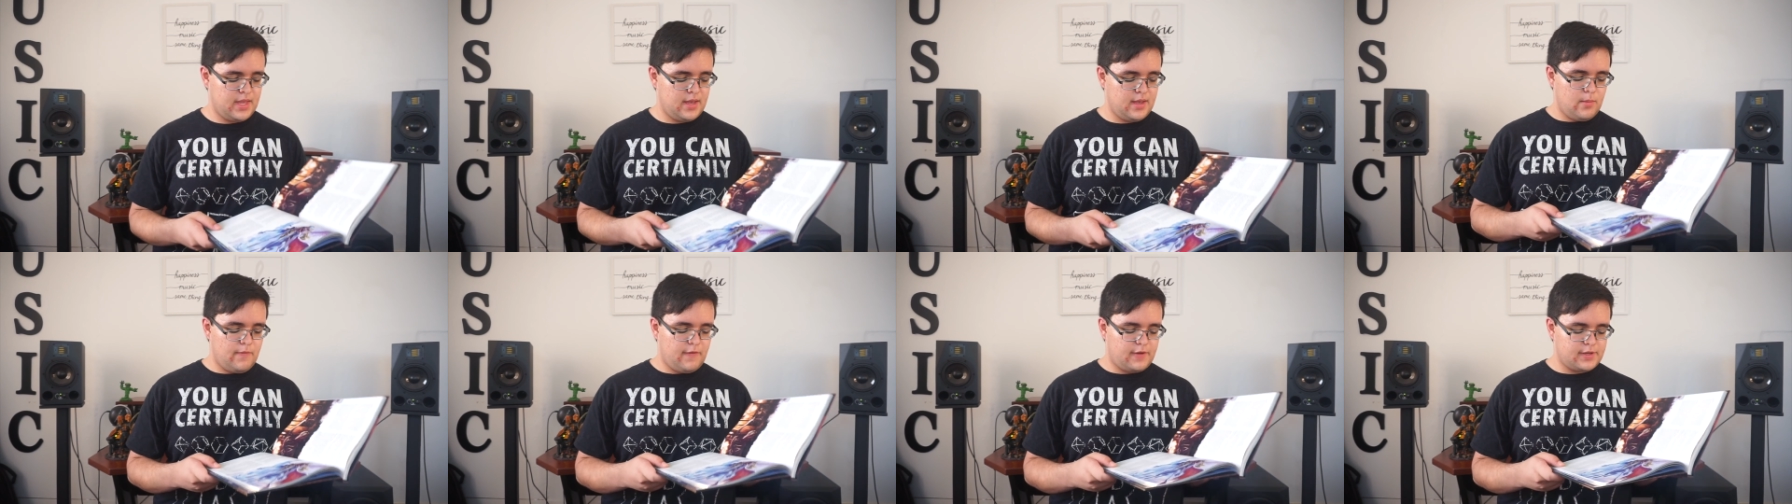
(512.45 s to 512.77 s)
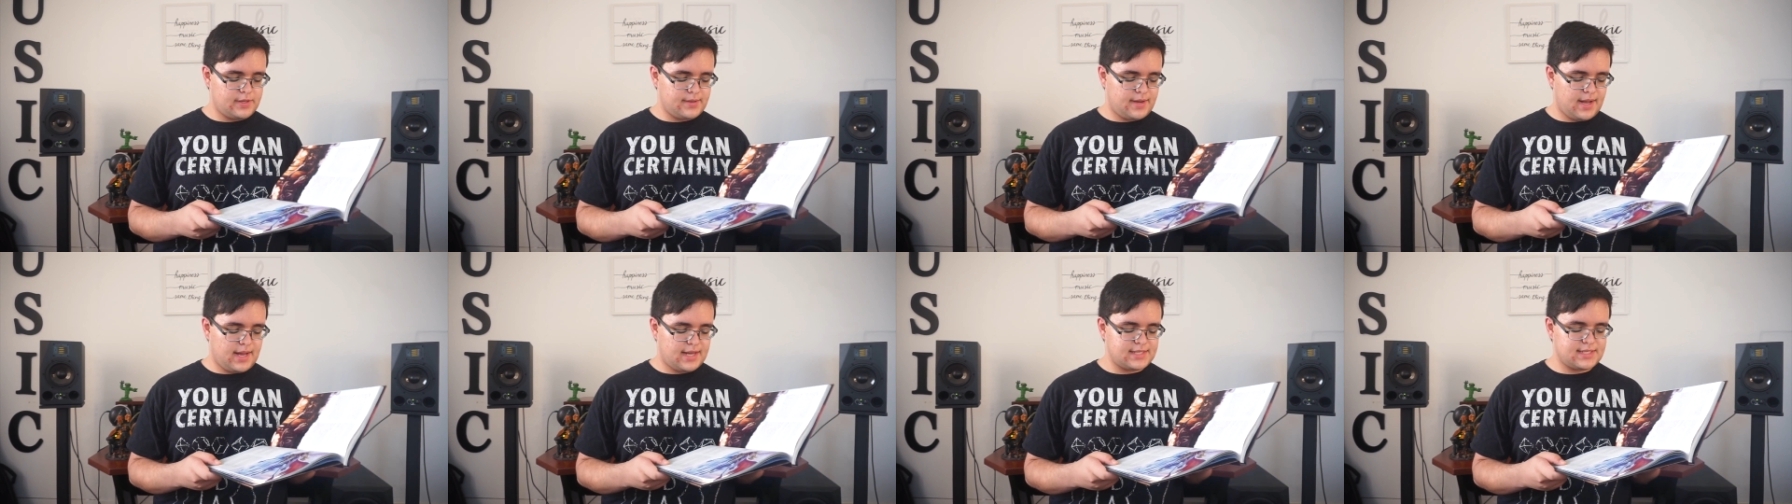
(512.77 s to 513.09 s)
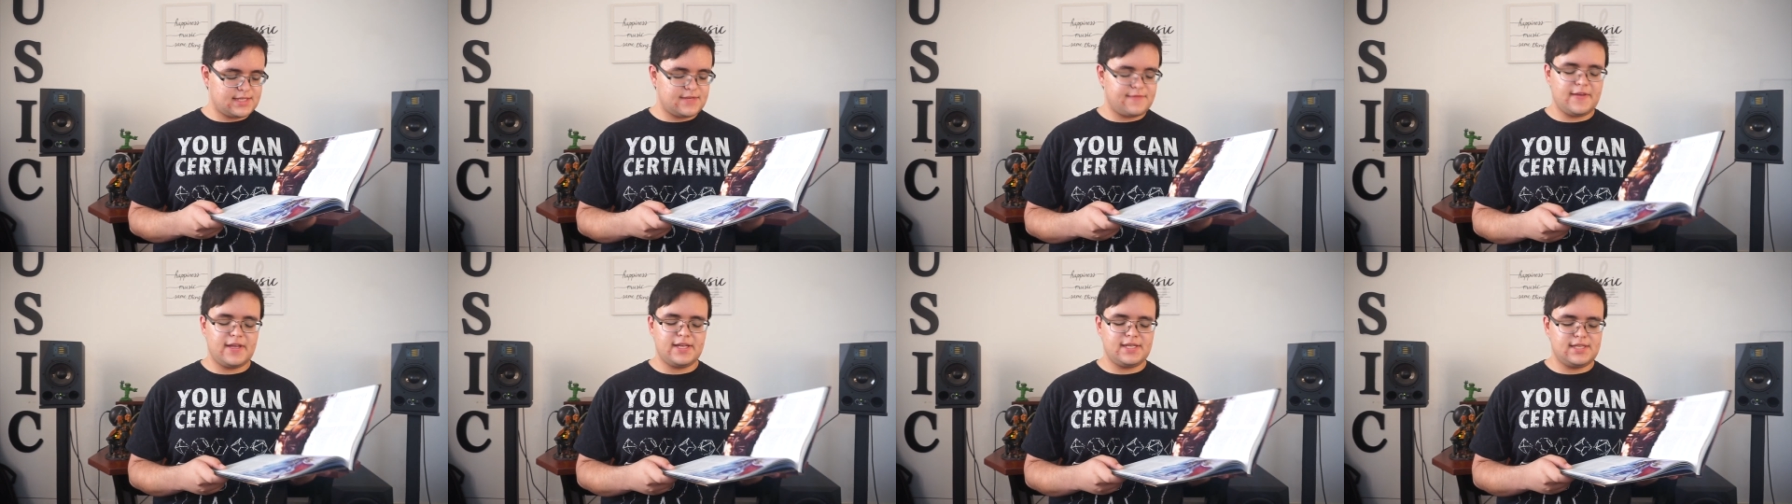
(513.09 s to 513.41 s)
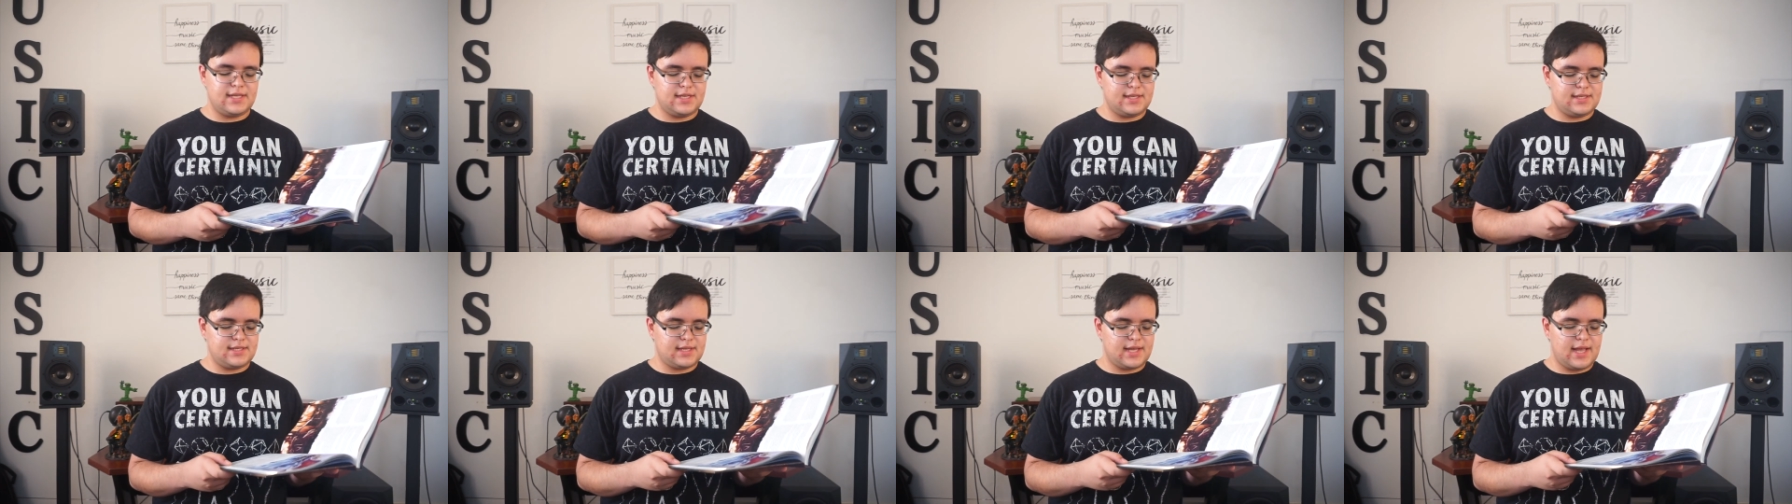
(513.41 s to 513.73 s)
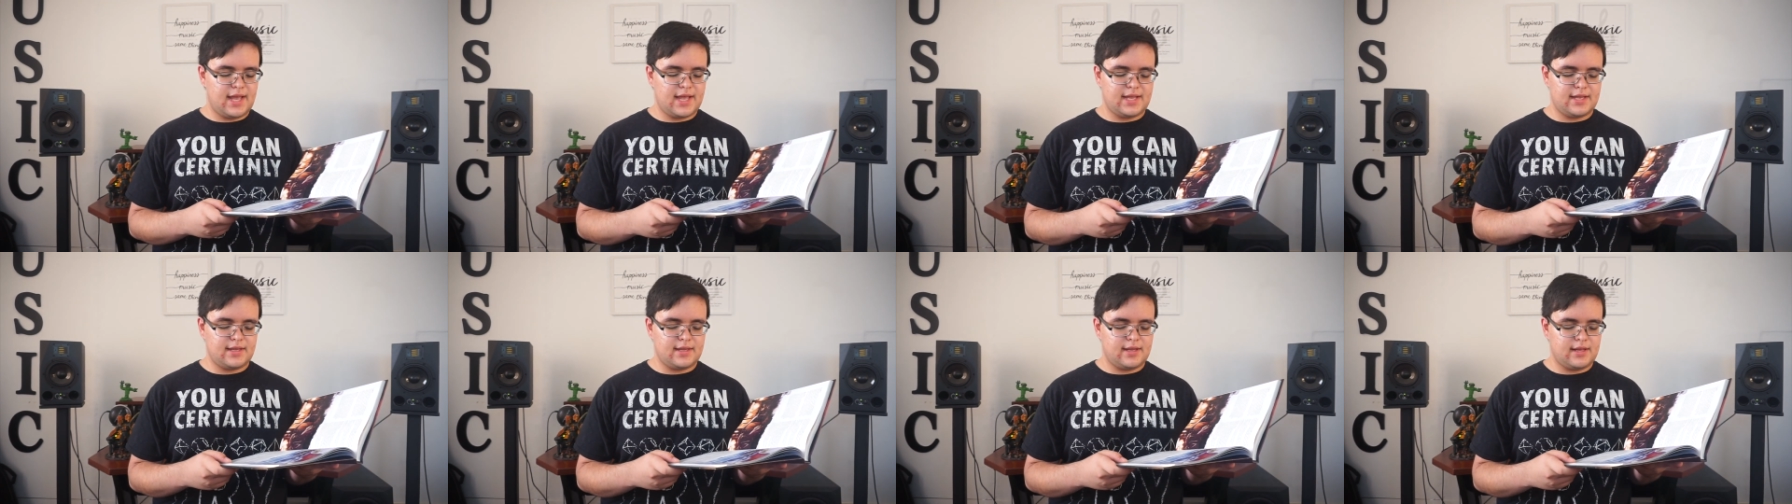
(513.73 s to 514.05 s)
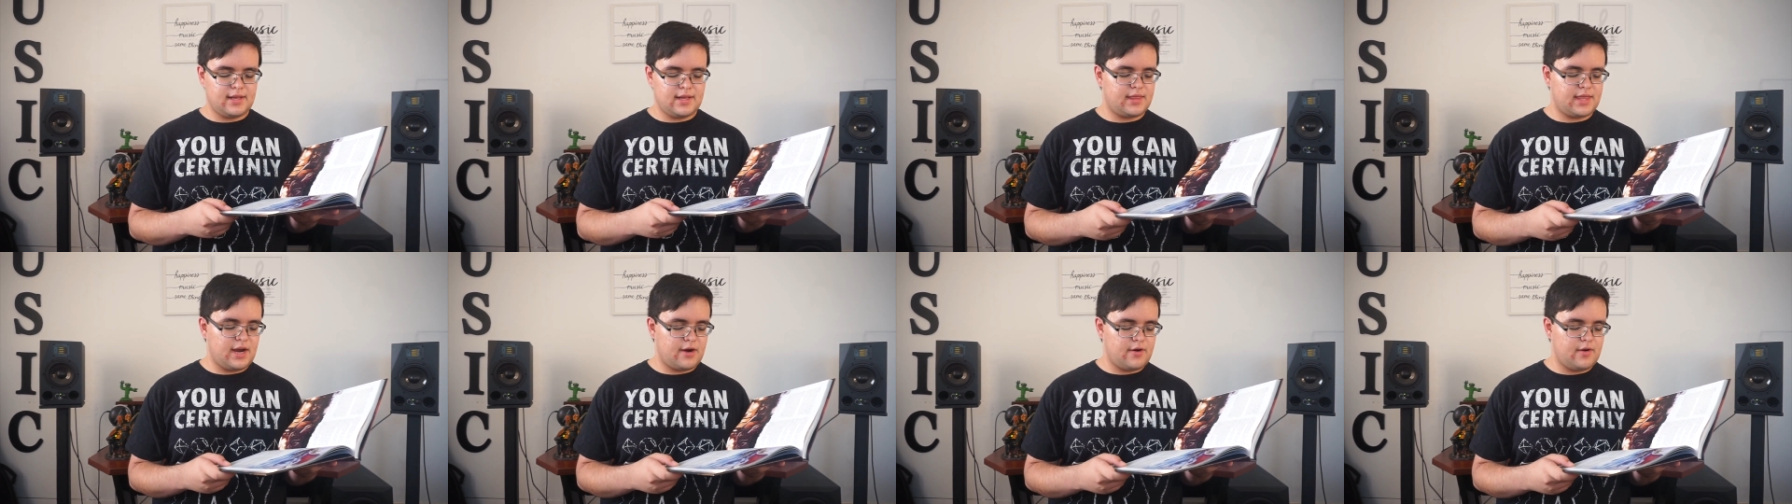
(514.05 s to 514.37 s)
We've also got Sphinxes and
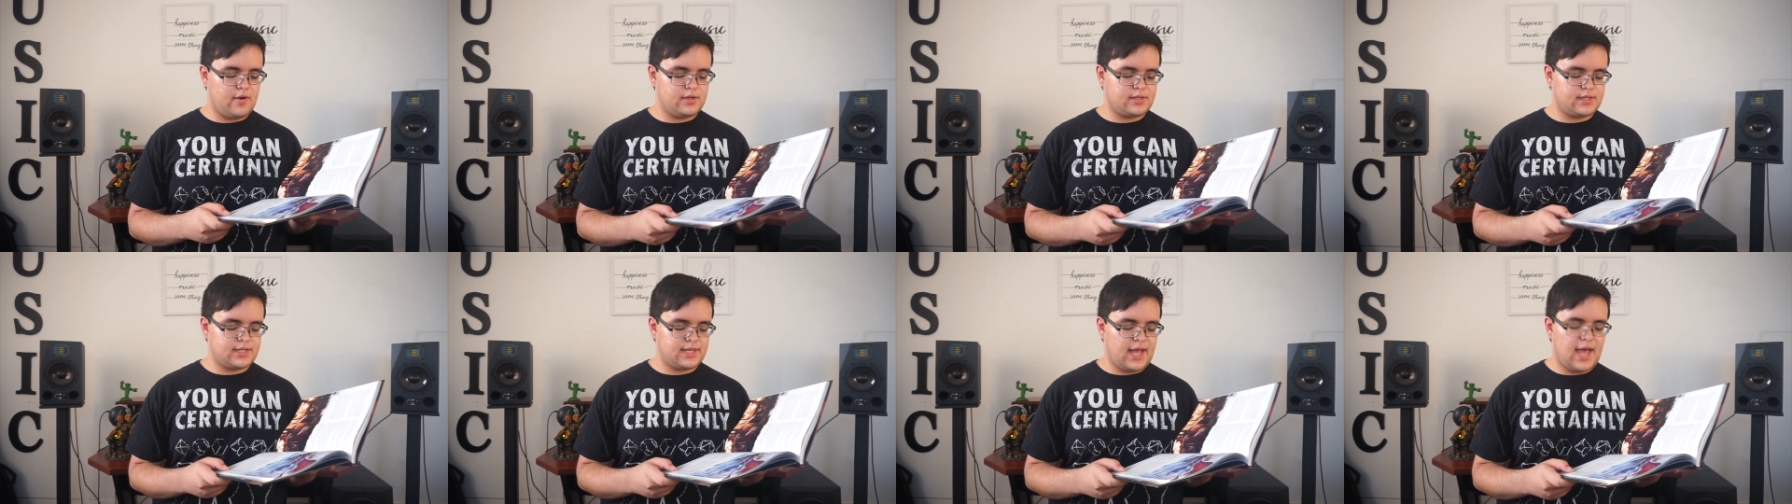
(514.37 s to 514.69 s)
Theros,